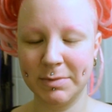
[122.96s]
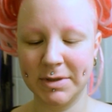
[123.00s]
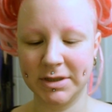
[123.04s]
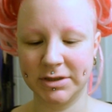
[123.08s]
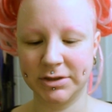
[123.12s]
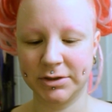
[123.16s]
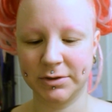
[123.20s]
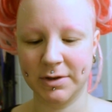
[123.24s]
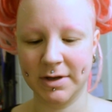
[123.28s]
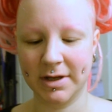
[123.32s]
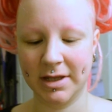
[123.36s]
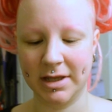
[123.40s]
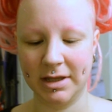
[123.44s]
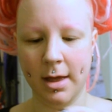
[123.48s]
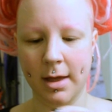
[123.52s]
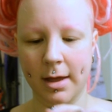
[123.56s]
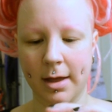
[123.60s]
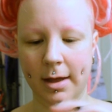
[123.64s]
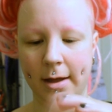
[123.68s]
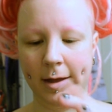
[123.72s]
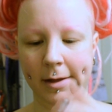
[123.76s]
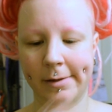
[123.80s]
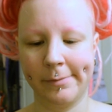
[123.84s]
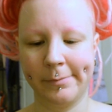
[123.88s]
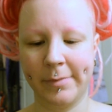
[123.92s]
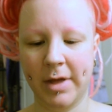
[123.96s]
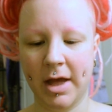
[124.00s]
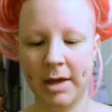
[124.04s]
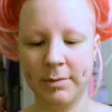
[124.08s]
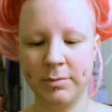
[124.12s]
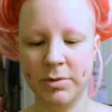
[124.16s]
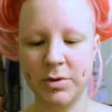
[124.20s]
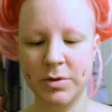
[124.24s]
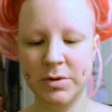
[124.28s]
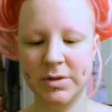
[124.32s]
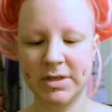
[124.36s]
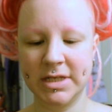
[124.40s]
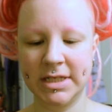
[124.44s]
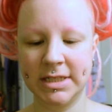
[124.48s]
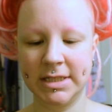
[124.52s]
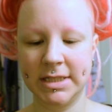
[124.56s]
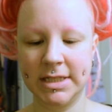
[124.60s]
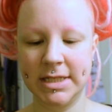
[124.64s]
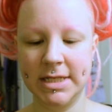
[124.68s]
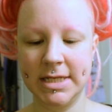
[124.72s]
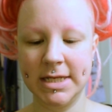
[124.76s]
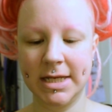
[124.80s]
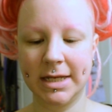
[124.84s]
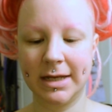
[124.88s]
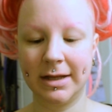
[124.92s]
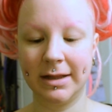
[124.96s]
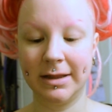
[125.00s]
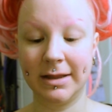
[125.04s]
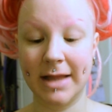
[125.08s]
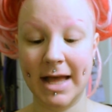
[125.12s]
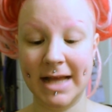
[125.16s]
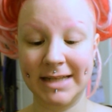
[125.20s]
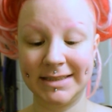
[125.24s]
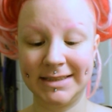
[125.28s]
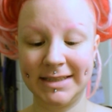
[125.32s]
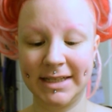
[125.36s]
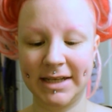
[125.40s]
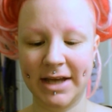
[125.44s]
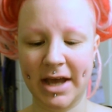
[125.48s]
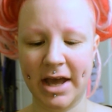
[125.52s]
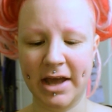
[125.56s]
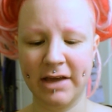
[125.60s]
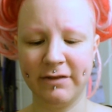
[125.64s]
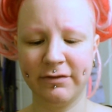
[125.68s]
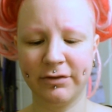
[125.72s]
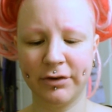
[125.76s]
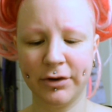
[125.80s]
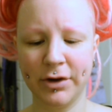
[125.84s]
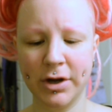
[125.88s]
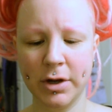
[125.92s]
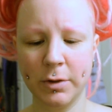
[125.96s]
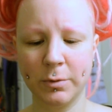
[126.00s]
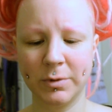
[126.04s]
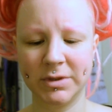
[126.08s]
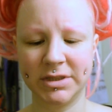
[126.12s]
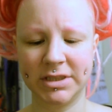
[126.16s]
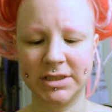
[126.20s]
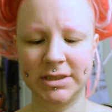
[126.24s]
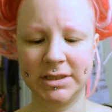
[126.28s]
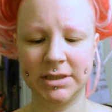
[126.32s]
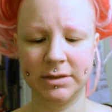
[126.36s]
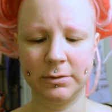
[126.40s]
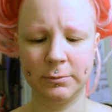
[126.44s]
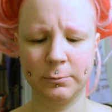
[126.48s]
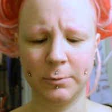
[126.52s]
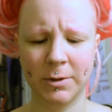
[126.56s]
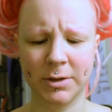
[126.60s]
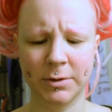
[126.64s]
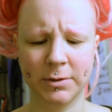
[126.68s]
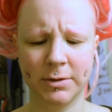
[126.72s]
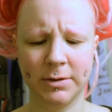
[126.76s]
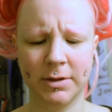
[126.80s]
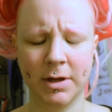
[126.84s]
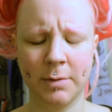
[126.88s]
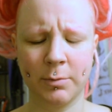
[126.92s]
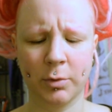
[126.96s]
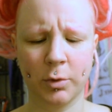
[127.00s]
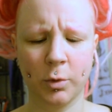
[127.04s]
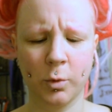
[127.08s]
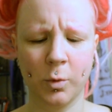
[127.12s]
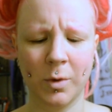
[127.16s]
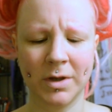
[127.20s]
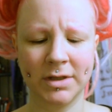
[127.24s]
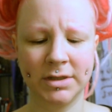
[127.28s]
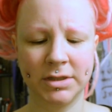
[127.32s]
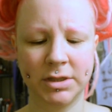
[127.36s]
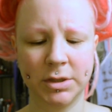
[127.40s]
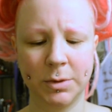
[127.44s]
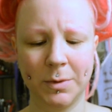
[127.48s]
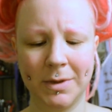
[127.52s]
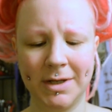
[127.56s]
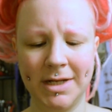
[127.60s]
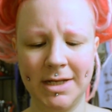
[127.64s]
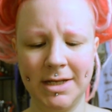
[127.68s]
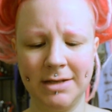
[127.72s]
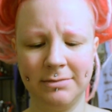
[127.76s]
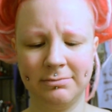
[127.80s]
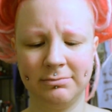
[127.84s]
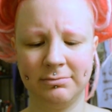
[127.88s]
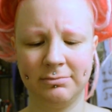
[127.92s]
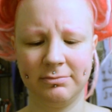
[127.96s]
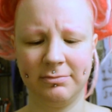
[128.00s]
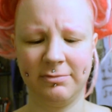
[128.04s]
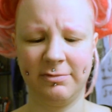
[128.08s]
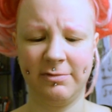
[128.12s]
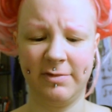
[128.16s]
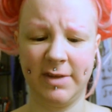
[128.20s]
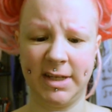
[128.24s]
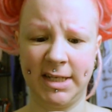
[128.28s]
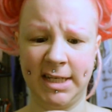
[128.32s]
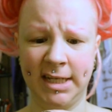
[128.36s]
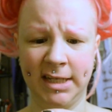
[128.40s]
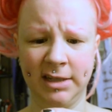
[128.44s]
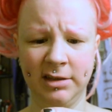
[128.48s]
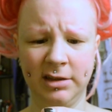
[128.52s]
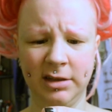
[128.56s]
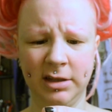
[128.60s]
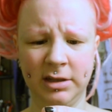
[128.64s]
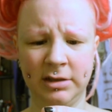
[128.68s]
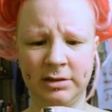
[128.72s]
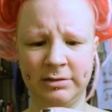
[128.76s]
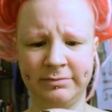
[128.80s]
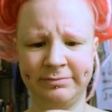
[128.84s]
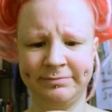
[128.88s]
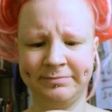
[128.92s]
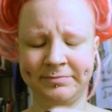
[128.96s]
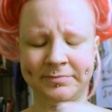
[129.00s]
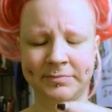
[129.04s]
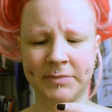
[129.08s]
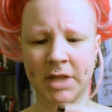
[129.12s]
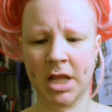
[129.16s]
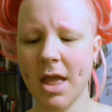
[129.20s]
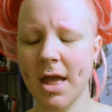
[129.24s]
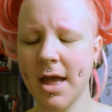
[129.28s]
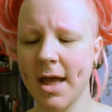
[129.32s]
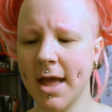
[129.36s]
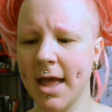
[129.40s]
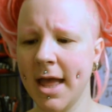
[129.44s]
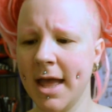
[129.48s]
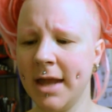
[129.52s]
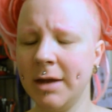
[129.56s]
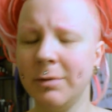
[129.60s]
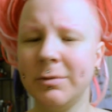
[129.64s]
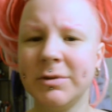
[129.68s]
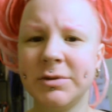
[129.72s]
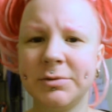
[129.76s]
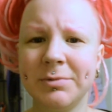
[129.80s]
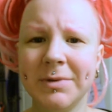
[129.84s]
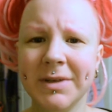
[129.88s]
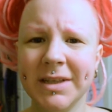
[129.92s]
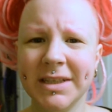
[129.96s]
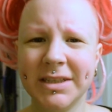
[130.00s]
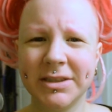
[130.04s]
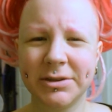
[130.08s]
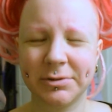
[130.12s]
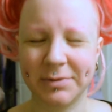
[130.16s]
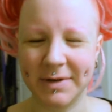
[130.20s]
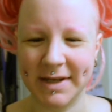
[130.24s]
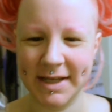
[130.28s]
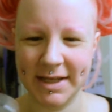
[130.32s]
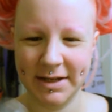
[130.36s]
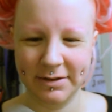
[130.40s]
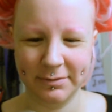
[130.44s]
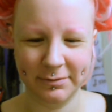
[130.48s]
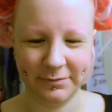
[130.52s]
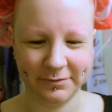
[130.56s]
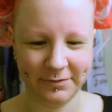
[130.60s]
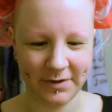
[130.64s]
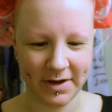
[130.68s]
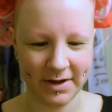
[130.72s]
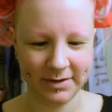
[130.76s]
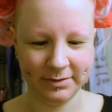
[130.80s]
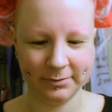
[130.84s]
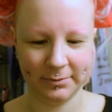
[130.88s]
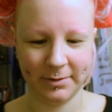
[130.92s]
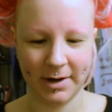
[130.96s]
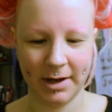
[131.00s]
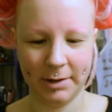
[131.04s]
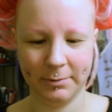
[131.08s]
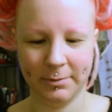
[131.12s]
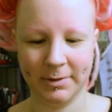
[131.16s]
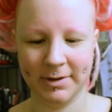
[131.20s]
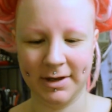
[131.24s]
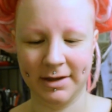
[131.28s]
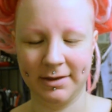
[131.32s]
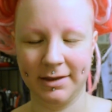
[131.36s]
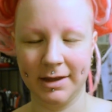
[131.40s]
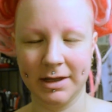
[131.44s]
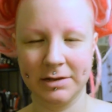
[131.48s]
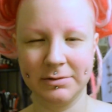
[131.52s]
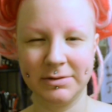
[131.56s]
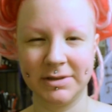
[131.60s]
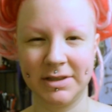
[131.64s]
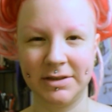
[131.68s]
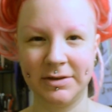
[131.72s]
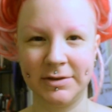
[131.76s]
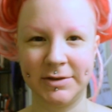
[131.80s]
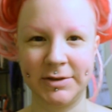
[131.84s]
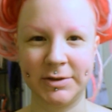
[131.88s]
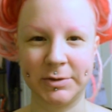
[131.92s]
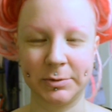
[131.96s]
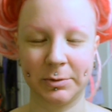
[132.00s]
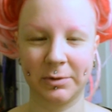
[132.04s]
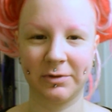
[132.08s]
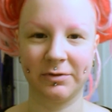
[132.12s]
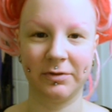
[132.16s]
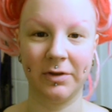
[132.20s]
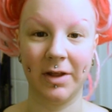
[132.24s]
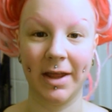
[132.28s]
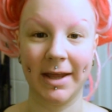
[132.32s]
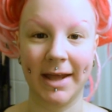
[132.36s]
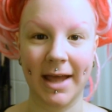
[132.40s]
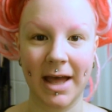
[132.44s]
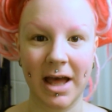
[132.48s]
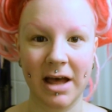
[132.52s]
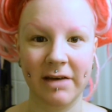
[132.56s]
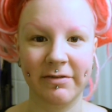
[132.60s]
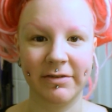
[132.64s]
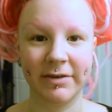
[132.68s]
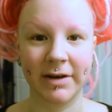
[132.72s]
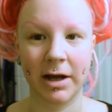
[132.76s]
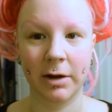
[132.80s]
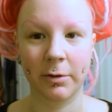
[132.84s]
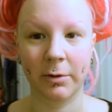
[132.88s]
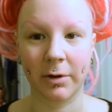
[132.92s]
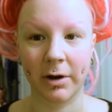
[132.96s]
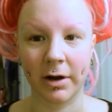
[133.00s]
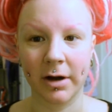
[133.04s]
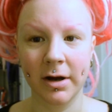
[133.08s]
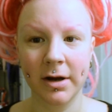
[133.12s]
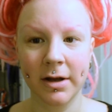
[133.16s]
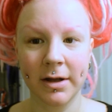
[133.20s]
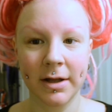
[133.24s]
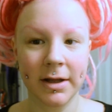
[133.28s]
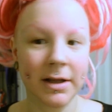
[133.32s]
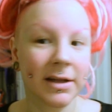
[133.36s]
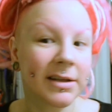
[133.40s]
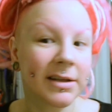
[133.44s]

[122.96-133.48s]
a bit tricky. Um, I'm using the classic ivory, which is one, number 120, Vanilla. And it was really tricky to find the right one. I think I was in the store for like half an hour